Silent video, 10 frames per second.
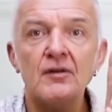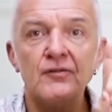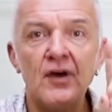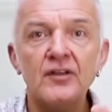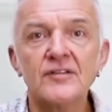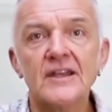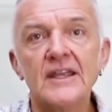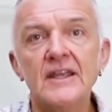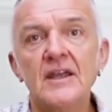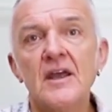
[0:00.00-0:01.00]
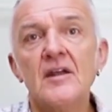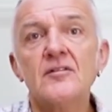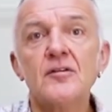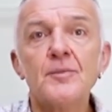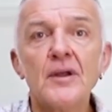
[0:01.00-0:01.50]
Firstly,
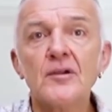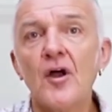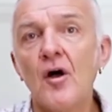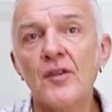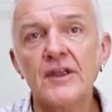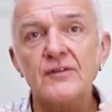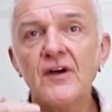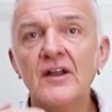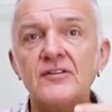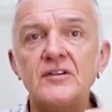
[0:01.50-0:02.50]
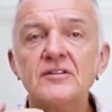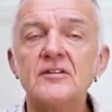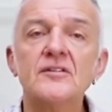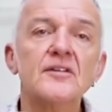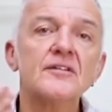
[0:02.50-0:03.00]
to build on the
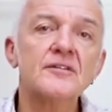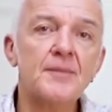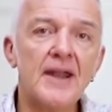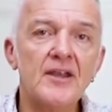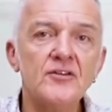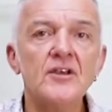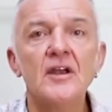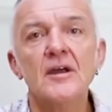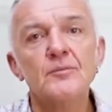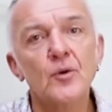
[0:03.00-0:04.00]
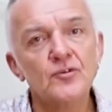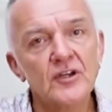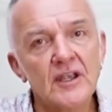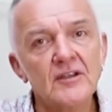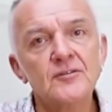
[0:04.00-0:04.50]
advantages that Spanish and
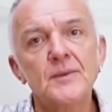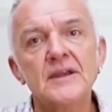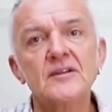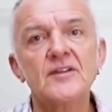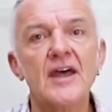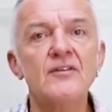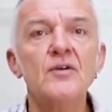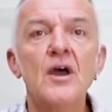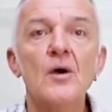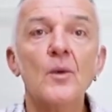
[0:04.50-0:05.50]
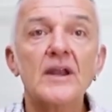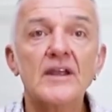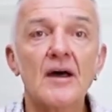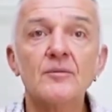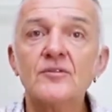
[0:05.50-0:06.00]
Portuguese speakers have when it
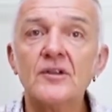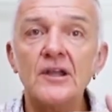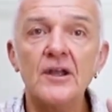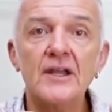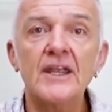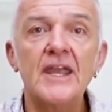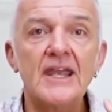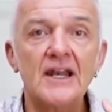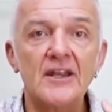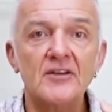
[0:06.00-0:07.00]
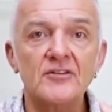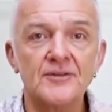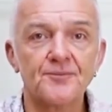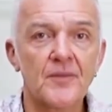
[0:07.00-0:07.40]
comes to learning English.